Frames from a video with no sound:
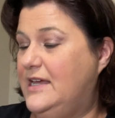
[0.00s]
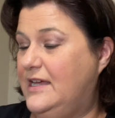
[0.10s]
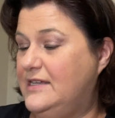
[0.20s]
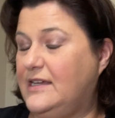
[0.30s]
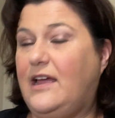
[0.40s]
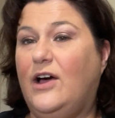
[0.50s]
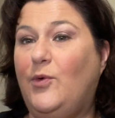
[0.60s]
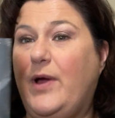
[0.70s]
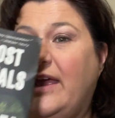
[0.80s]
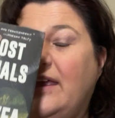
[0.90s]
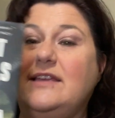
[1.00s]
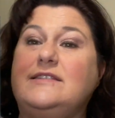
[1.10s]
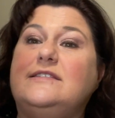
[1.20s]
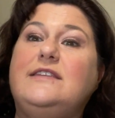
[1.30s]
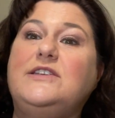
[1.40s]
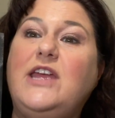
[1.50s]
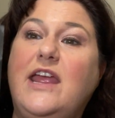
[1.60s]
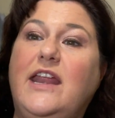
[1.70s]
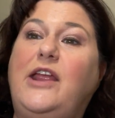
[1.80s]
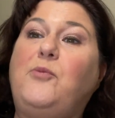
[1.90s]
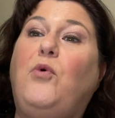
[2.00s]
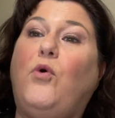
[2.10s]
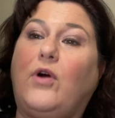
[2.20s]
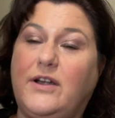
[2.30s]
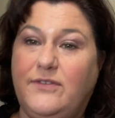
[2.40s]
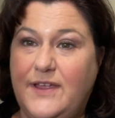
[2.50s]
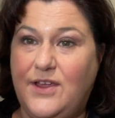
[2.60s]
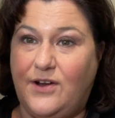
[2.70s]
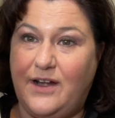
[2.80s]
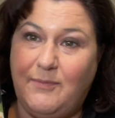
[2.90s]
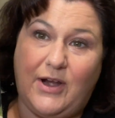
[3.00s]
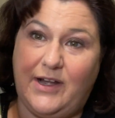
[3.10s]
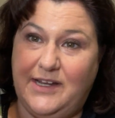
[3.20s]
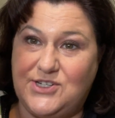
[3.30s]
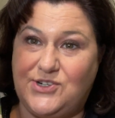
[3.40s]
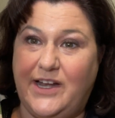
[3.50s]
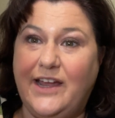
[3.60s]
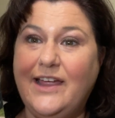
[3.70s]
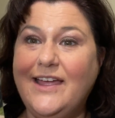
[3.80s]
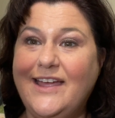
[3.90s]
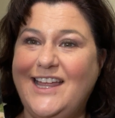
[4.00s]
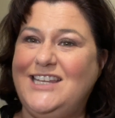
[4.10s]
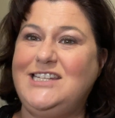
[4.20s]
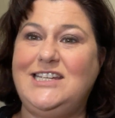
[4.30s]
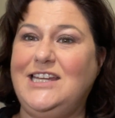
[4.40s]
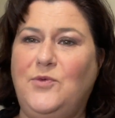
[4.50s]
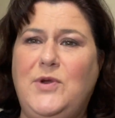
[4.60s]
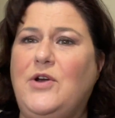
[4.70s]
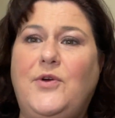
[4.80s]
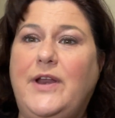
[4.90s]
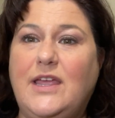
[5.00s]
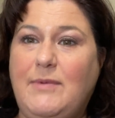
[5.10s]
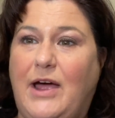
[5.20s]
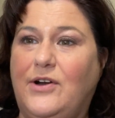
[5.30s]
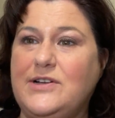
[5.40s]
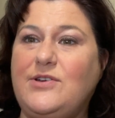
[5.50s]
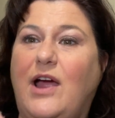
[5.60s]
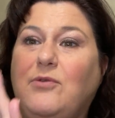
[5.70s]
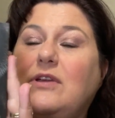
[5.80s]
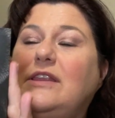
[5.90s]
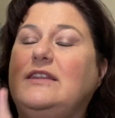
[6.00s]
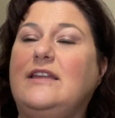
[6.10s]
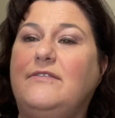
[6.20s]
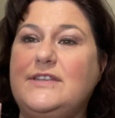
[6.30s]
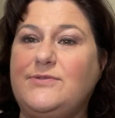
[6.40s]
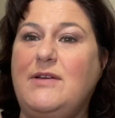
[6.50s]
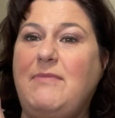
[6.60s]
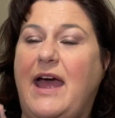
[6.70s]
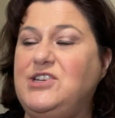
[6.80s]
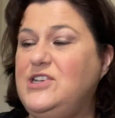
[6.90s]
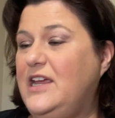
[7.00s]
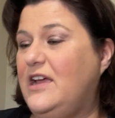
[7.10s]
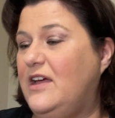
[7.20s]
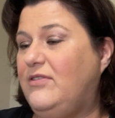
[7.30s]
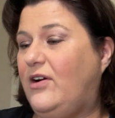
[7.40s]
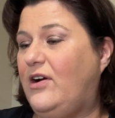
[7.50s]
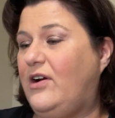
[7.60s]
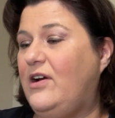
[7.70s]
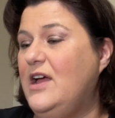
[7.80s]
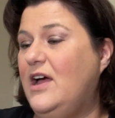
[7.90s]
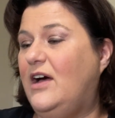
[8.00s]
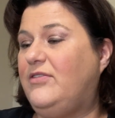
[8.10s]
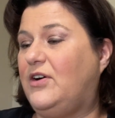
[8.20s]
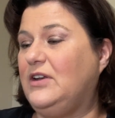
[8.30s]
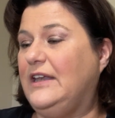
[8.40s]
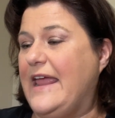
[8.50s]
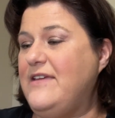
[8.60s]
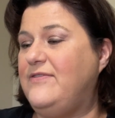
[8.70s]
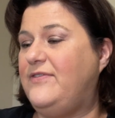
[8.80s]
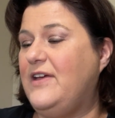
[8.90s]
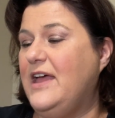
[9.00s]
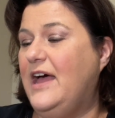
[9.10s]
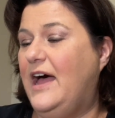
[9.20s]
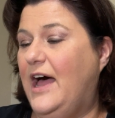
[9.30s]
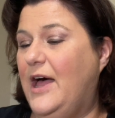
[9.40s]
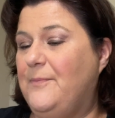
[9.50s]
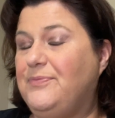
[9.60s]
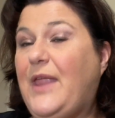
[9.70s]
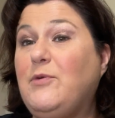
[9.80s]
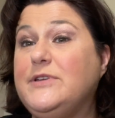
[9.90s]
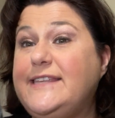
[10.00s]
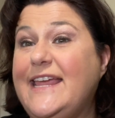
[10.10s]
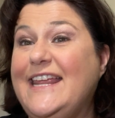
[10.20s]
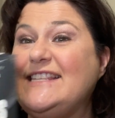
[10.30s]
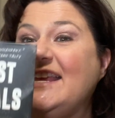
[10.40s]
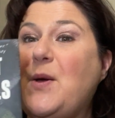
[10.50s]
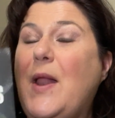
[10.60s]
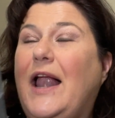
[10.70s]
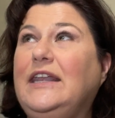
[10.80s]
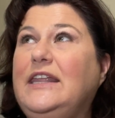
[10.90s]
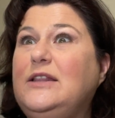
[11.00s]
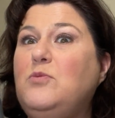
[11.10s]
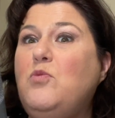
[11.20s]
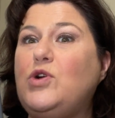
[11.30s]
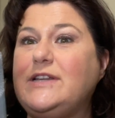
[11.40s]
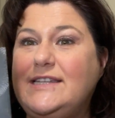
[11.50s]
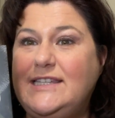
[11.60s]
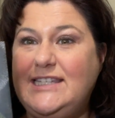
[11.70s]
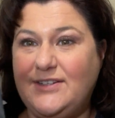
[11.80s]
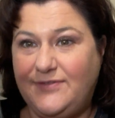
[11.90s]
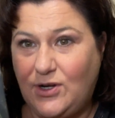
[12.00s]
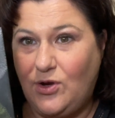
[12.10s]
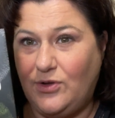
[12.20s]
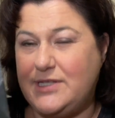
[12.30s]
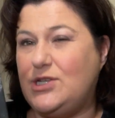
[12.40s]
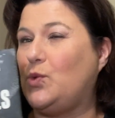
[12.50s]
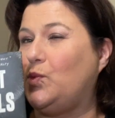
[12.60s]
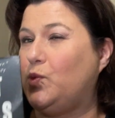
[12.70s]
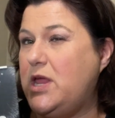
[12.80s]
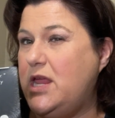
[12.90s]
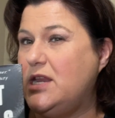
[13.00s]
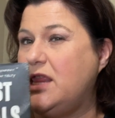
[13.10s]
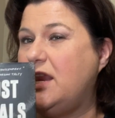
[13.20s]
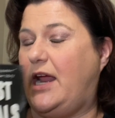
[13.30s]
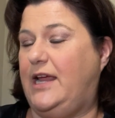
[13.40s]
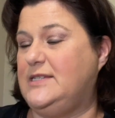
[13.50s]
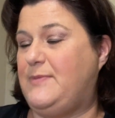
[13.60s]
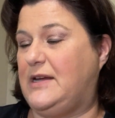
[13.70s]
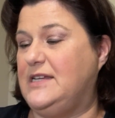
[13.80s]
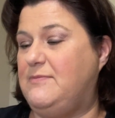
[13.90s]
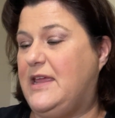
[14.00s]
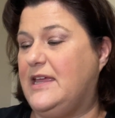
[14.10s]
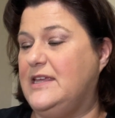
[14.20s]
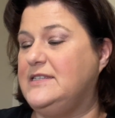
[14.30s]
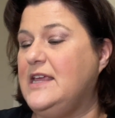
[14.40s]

Sacajewea is such an important figure in American history and she we don't know anything about her. So I really love this reimagining of her, of her life. Um, I will say it is a little more difficult to read than I expected because